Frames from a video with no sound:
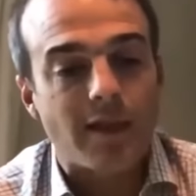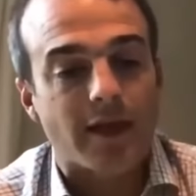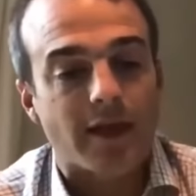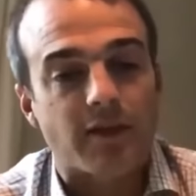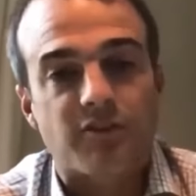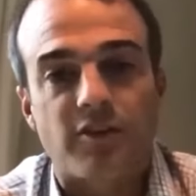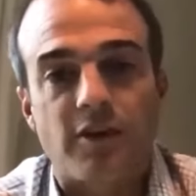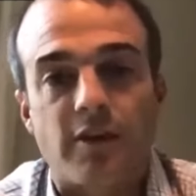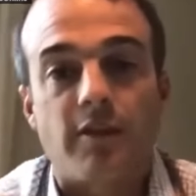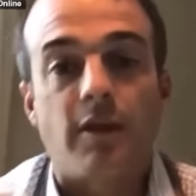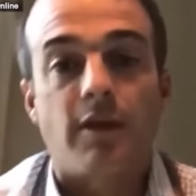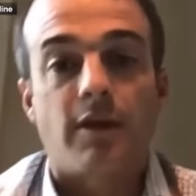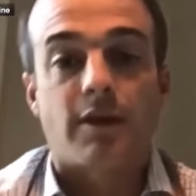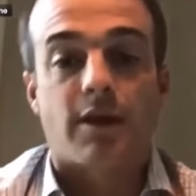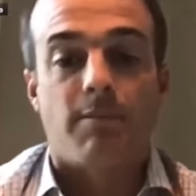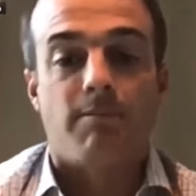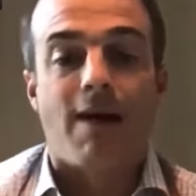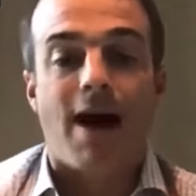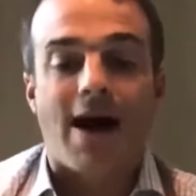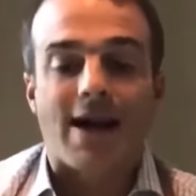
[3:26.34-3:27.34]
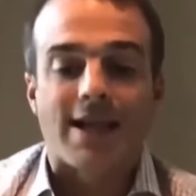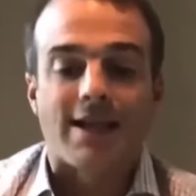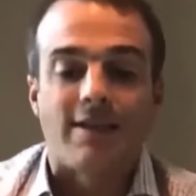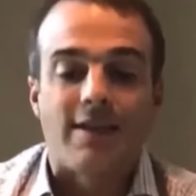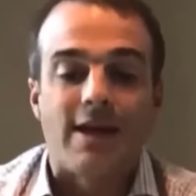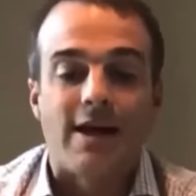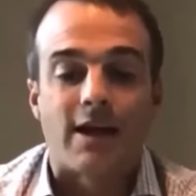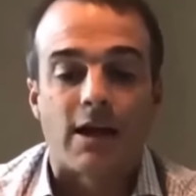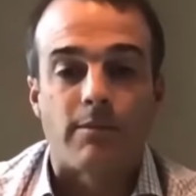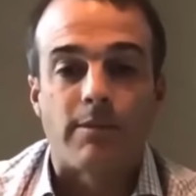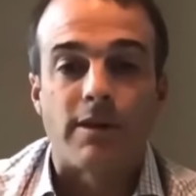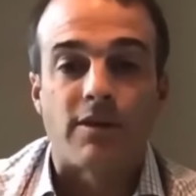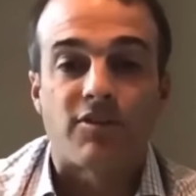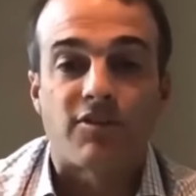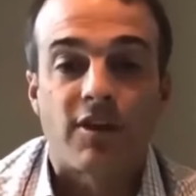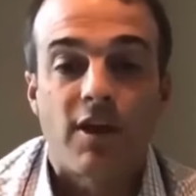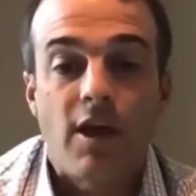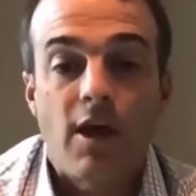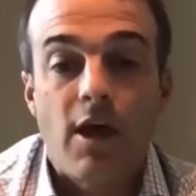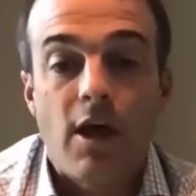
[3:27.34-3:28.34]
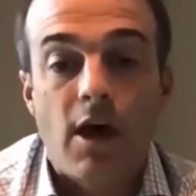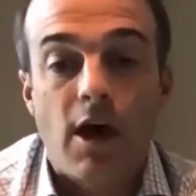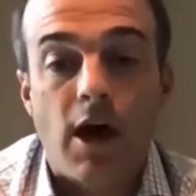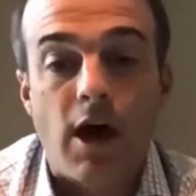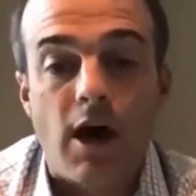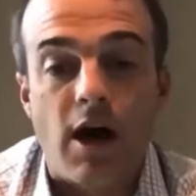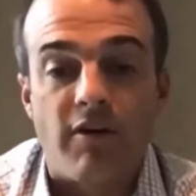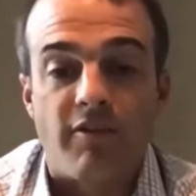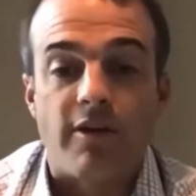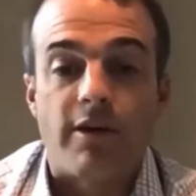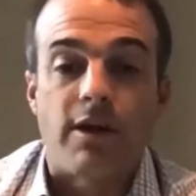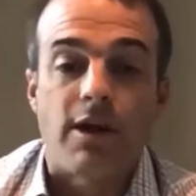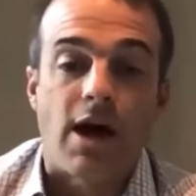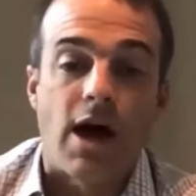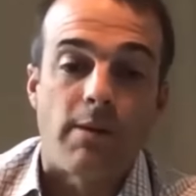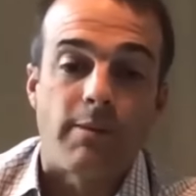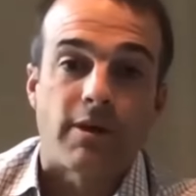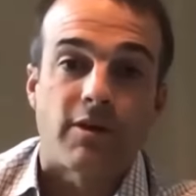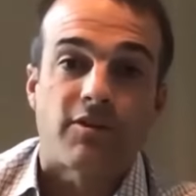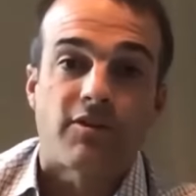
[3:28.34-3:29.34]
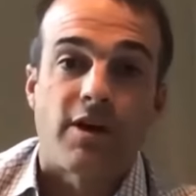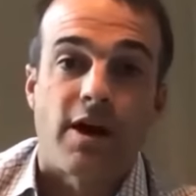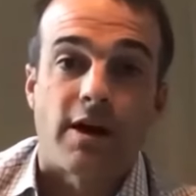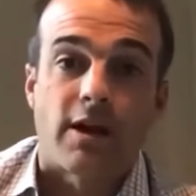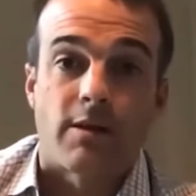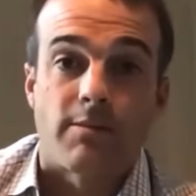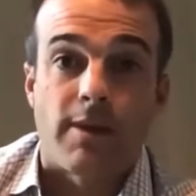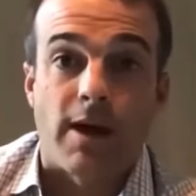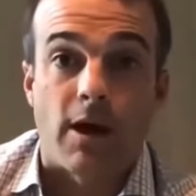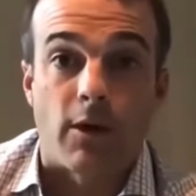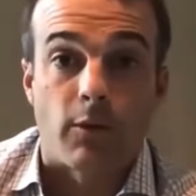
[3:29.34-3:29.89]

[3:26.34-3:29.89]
like I said, combining the elements of it, I'm excited